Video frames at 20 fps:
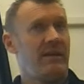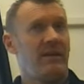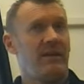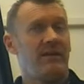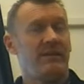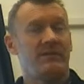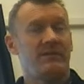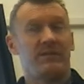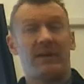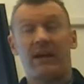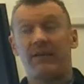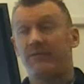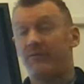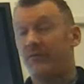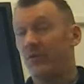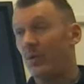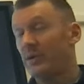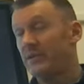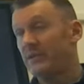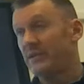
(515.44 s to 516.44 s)
And so that
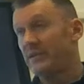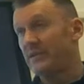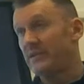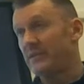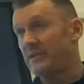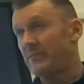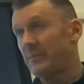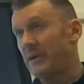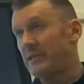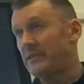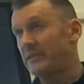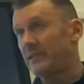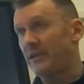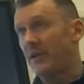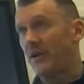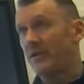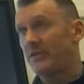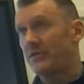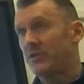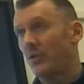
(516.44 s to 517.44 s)
forces especially
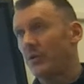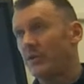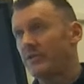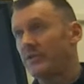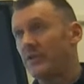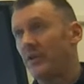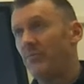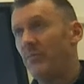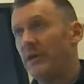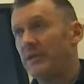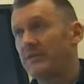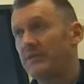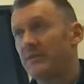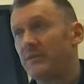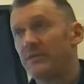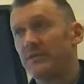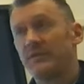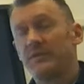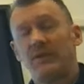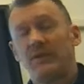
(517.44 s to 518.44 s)
our torso
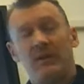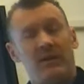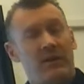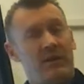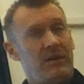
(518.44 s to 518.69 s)
muscles